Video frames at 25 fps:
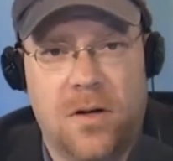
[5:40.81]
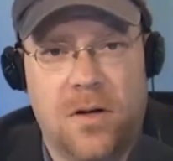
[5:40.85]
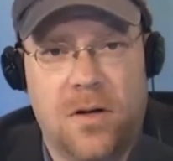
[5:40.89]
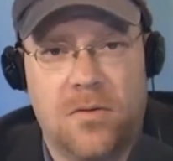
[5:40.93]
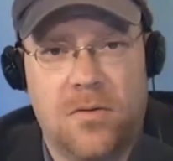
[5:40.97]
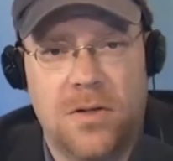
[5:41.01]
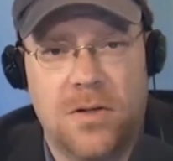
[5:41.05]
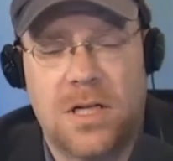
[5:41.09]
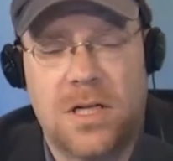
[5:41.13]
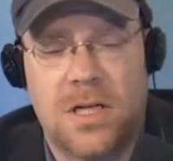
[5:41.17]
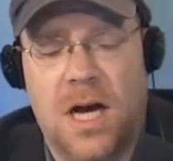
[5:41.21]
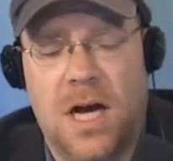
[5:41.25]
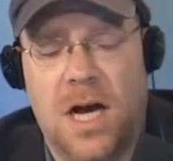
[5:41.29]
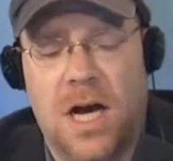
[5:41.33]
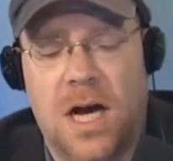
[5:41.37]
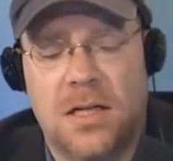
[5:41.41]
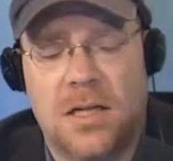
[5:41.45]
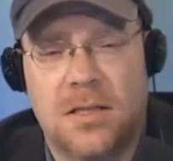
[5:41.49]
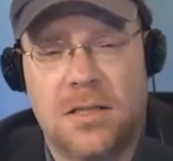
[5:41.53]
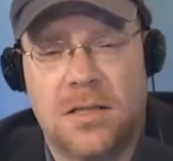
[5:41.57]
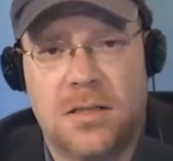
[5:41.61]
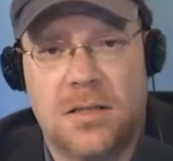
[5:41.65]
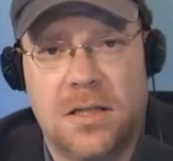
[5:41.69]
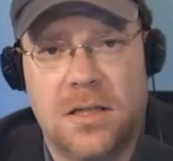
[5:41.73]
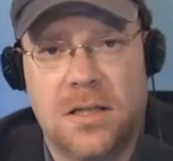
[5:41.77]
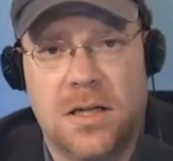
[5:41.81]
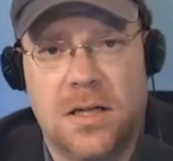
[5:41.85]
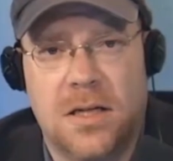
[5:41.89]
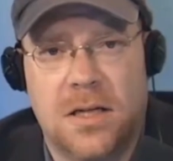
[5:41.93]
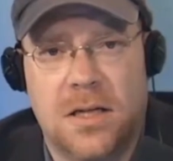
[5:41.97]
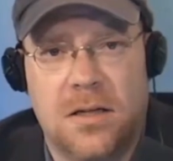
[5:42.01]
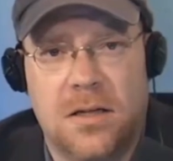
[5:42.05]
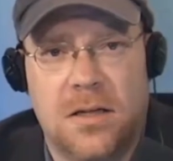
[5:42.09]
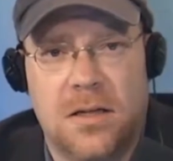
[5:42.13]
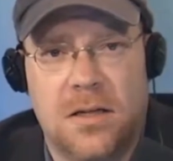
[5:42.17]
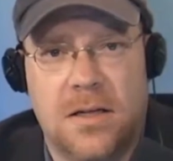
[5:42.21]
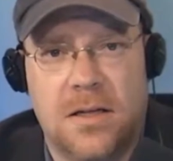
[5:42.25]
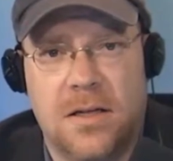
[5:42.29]
Chris Cox,
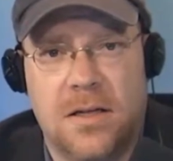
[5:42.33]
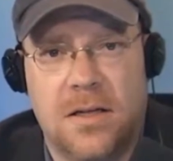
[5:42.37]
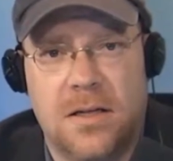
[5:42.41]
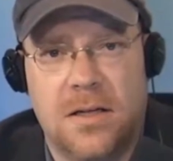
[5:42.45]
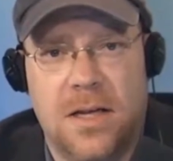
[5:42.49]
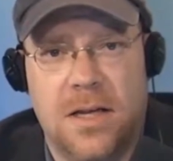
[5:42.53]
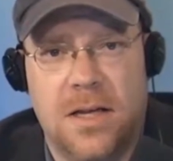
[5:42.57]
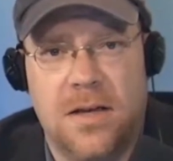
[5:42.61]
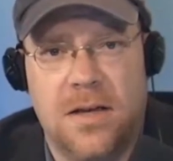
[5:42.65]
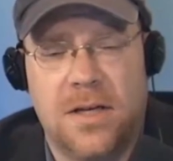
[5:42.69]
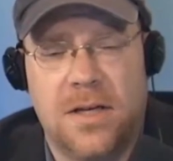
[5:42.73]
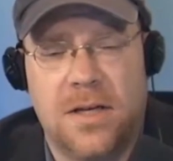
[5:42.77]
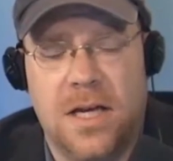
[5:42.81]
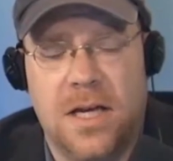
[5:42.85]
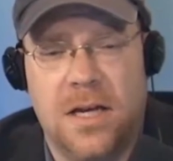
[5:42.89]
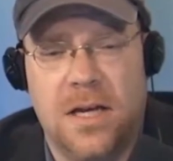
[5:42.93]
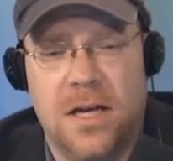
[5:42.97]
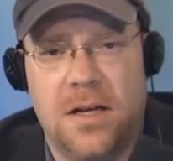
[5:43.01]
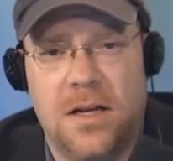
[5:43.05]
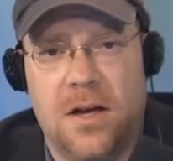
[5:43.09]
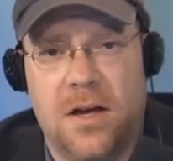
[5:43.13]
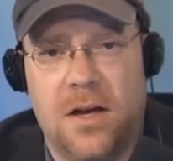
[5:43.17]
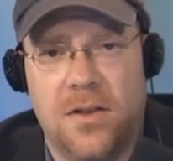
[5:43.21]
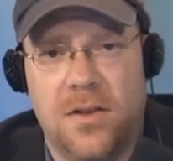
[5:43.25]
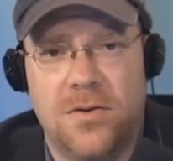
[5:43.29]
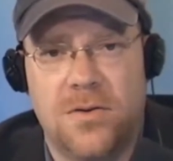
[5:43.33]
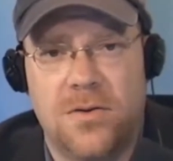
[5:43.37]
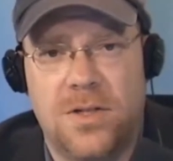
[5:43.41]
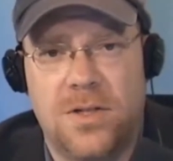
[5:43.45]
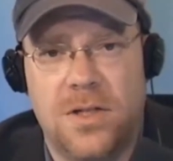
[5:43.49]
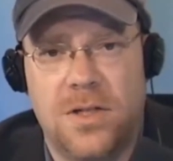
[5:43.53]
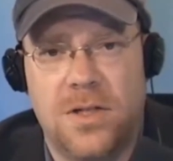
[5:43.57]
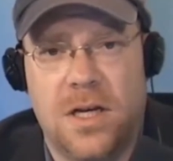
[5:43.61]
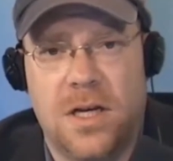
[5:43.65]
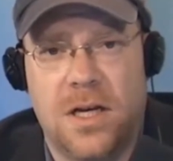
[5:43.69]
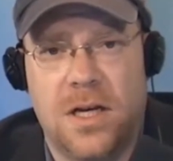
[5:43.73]
David Keene, and others